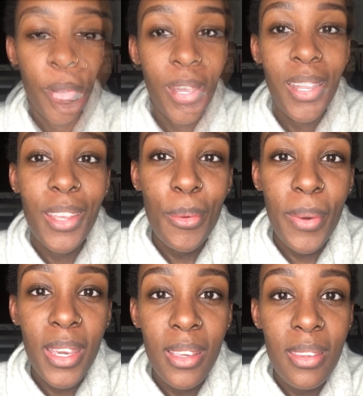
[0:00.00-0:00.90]
But
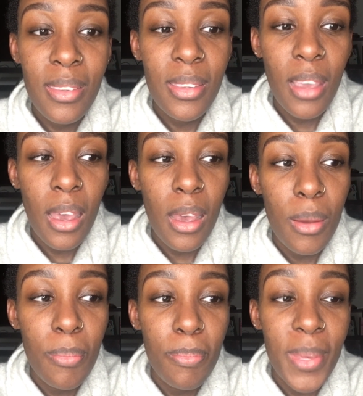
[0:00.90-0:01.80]
anyways,
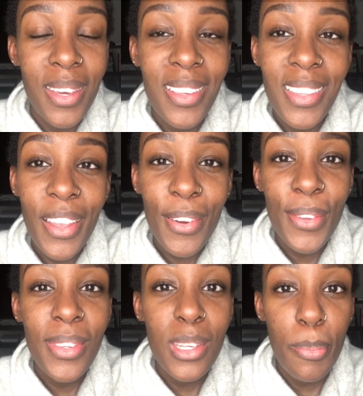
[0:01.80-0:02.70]
because they are
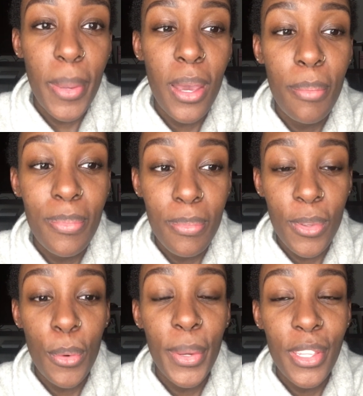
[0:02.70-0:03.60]
sleeping, I'm
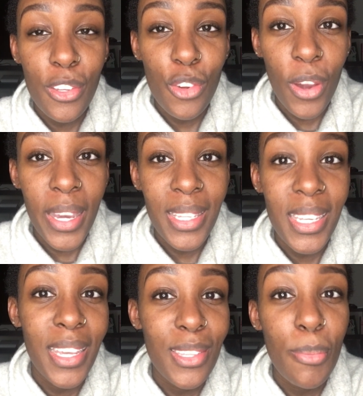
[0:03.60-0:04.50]
going to try to
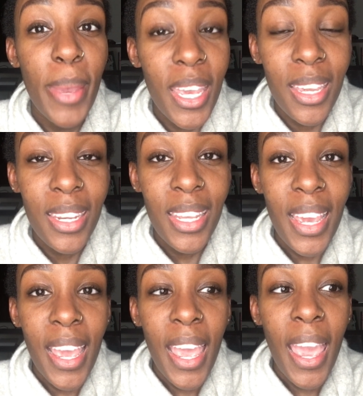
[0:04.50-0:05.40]
get to bed
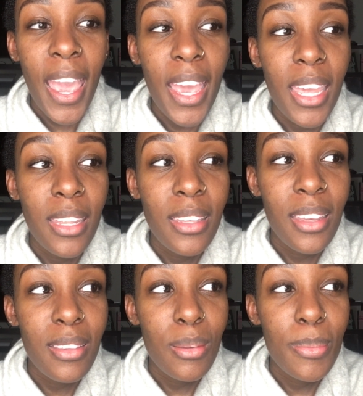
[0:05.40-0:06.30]
and
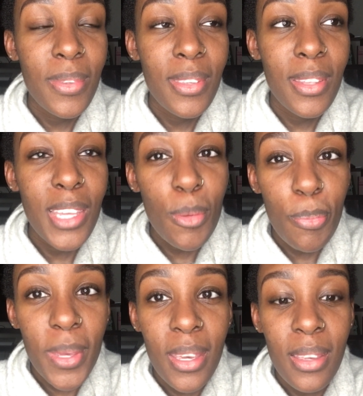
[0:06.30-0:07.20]
get some sleep
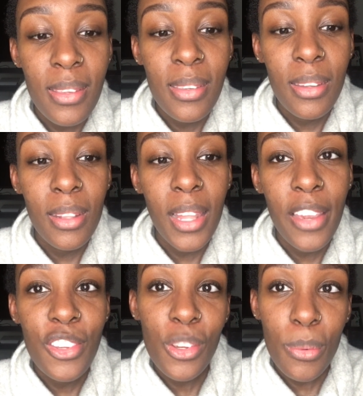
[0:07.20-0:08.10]
because
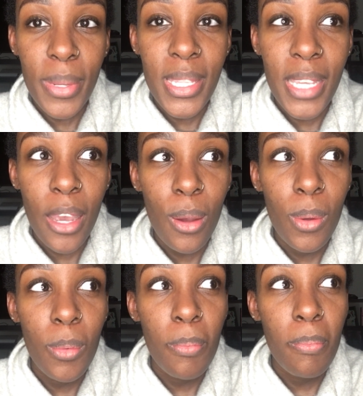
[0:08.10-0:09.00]
Elijah went down
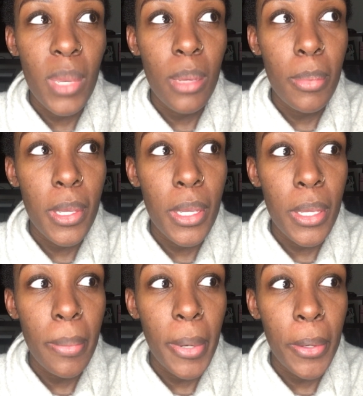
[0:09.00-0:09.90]

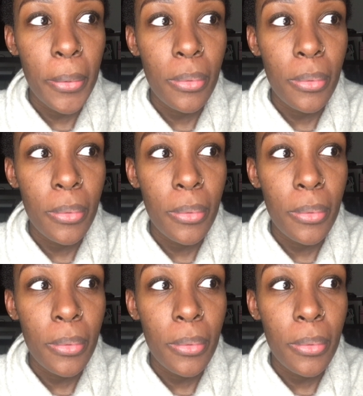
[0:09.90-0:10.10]
maybe about